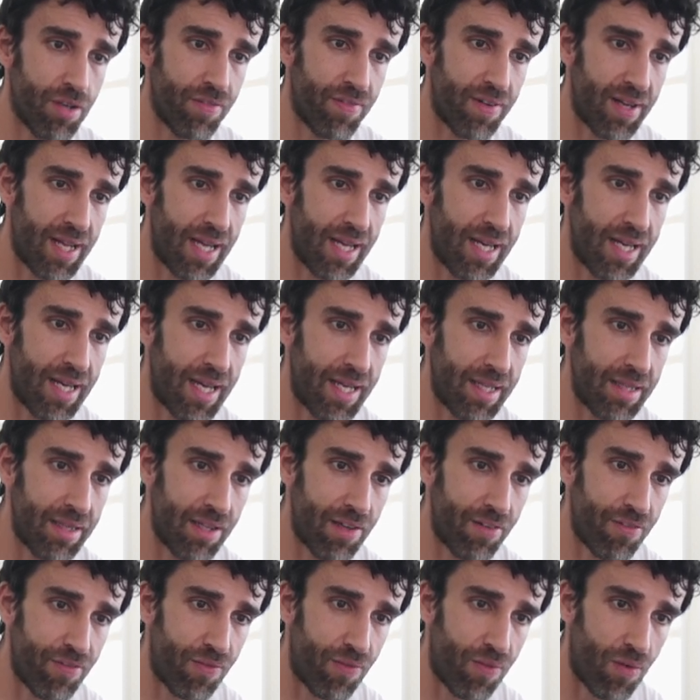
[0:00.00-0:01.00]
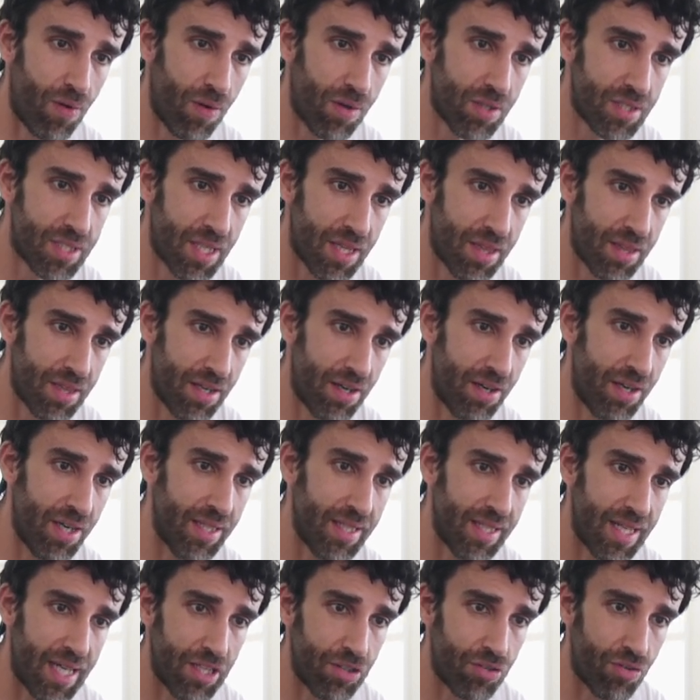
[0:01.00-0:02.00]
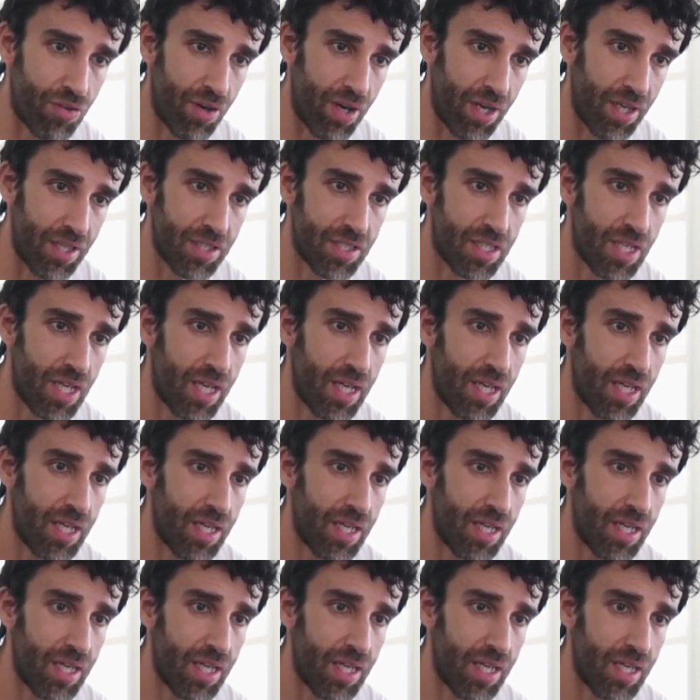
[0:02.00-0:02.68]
of highlight that falls in there in that range